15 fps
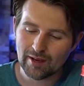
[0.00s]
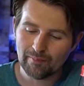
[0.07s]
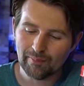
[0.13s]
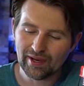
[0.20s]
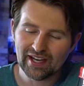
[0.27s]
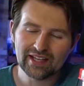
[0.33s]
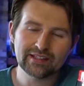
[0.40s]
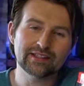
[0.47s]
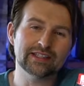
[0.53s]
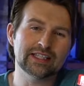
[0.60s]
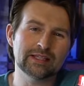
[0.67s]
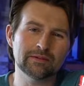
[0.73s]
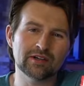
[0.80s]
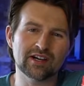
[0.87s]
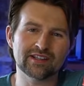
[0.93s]
But to
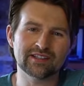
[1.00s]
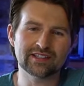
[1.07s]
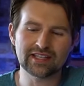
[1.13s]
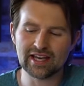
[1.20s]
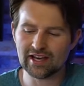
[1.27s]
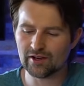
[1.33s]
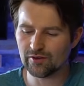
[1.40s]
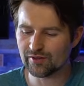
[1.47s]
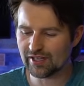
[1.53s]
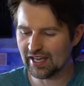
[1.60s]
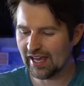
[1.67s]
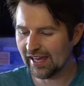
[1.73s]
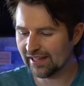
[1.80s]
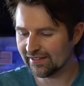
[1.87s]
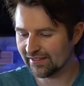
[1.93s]
keep costs down
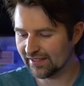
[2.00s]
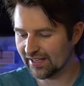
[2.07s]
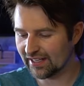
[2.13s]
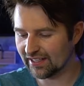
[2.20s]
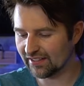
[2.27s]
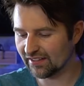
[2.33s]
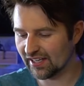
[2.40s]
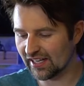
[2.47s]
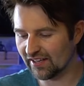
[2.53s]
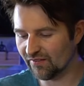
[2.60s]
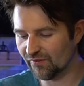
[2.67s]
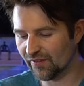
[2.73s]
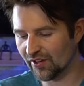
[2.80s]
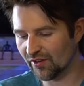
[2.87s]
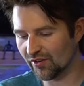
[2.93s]
and to kind of
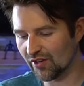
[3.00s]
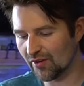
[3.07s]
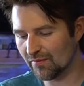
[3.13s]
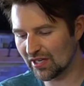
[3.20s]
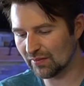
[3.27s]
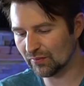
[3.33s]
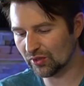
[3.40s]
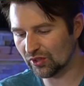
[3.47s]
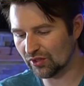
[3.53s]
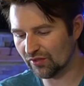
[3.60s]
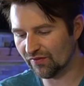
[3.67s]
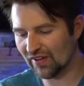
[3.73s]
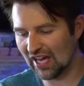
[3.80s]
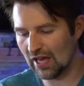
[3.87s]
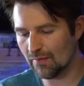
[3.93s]
figure out our minimal
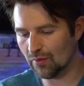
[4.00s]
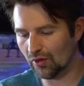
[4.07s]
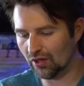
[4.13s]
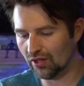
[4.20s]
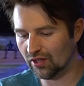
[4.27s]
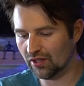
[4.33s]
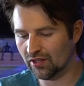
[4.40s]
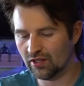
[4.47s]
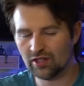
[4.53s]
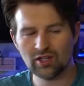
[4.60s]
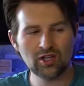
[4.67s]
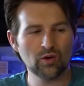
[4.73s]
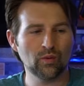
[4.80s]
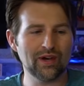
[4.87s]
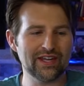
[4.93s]
viable
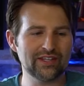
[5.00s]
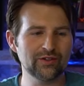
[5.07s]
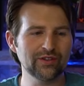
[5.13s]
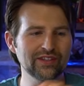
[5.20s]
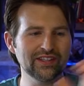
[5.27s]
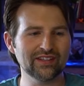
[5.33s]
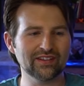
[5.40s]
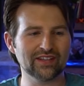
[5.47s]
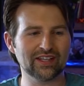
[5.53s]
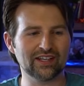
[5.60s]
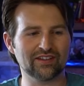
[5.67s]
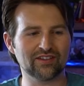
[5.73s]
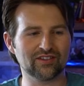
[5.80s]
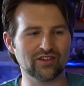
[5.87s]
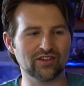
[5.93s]
way of doing this, I'm going
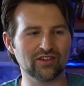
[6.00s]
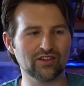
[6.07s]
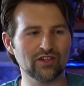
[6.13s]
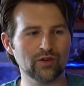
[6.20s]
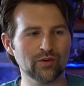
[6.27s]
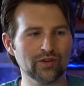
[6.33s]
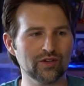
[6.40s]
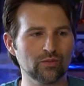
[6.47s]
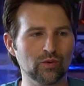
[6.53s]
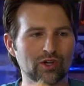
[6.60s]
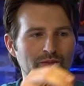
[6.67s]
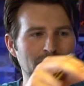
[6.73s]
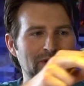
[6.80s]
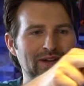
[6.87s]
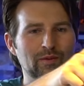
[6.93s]
to start lower and
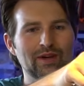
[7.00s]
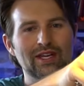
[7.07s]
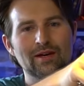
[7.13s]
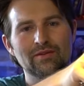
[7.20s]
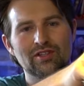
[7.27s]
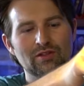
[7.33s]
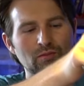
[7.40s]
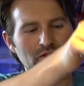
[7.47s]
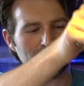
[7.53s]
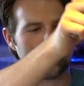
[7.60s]
work my way up to the more